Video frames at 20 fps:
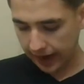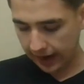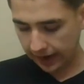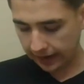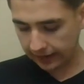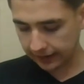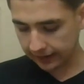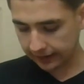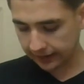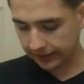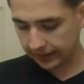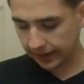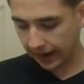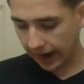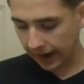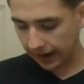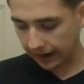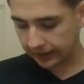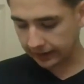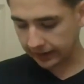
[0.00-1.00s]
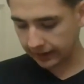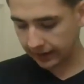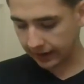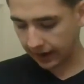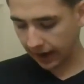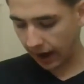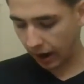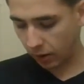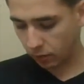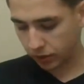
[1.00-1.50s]
and attacked the
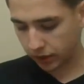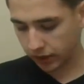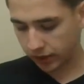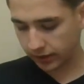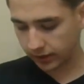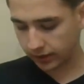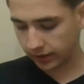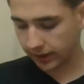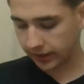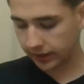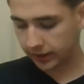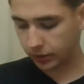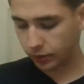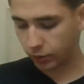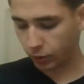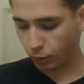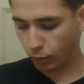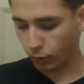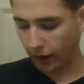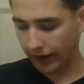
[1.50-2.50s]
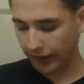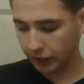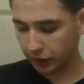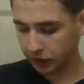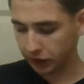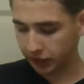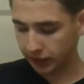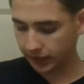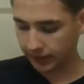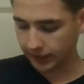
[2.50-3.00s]
capitalist
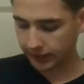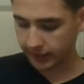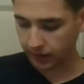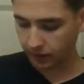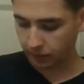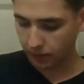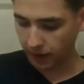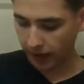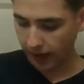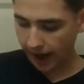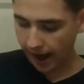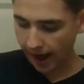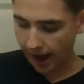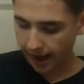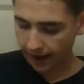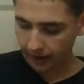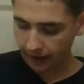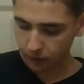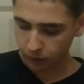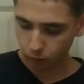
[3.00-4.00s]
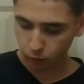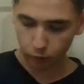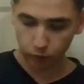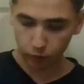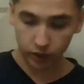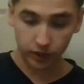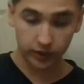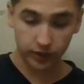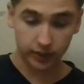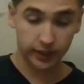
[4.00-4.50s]
wage system as
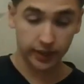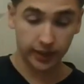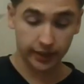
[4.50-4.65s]
worse